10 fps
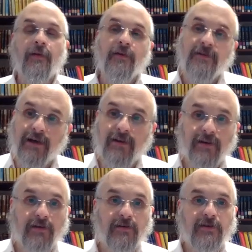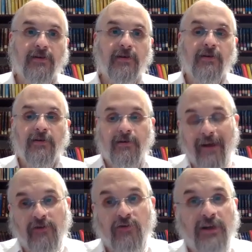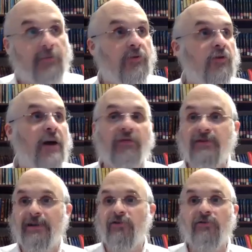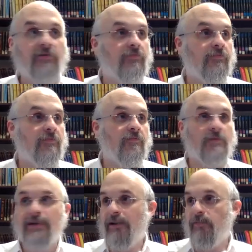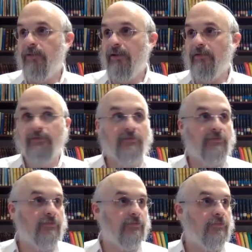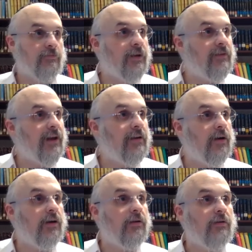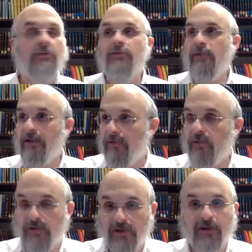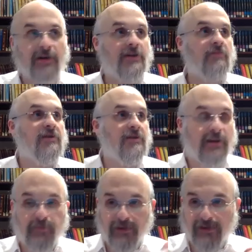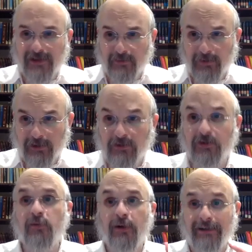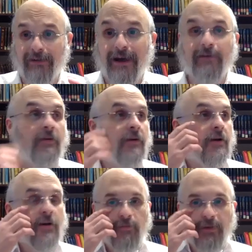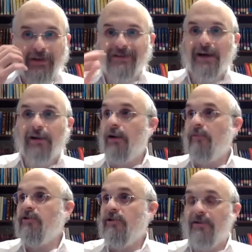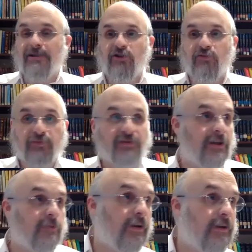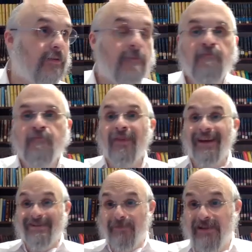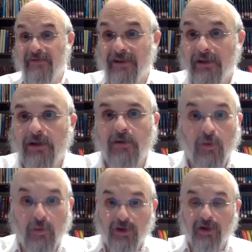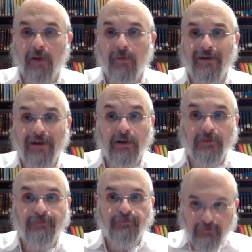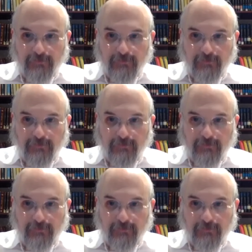And the second thing is, now that you dipped, you have to set your seder plate. That's the halacha, right? Of course, our custom is to set the seder plate early. We'll get to that. But this is the halacha of the Mishnah, to set your seder plate. And specifically, what we're talking about here